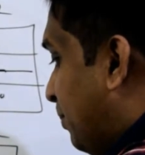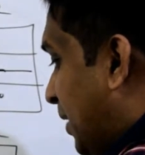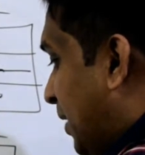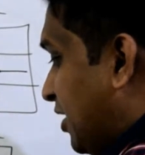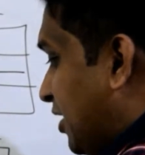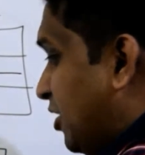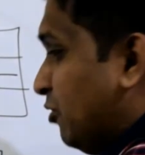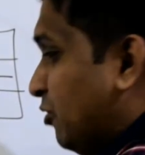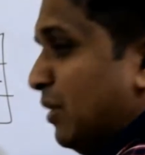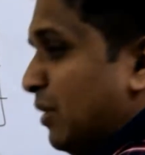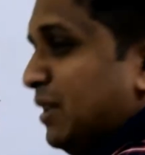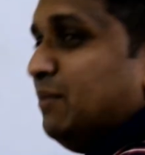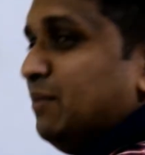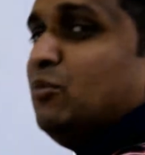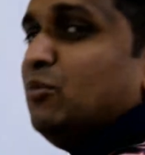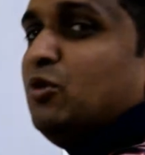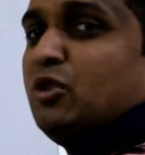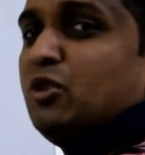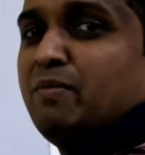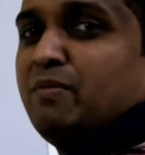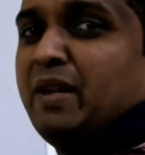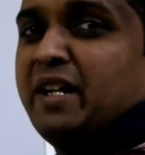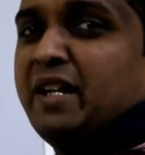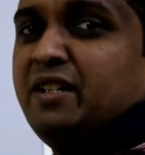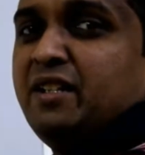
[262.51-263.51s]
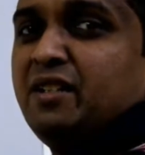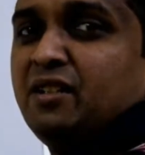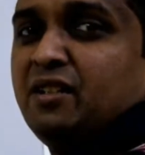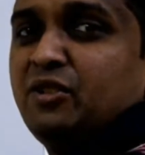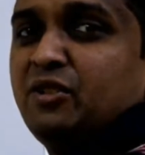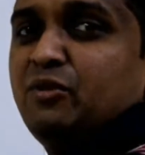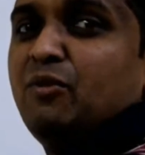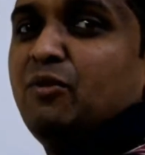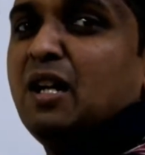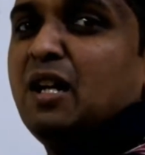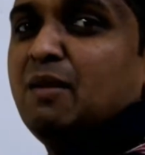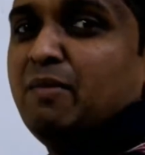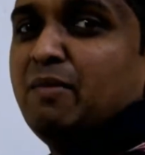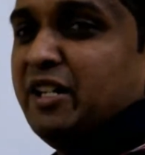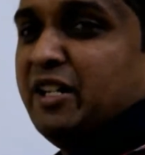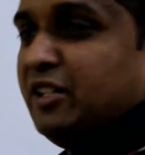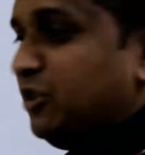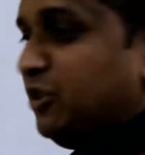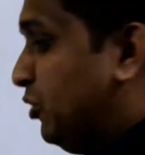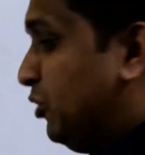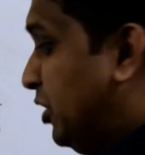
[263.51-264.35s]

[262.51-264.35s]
plus 1 more byte, 12 bytes.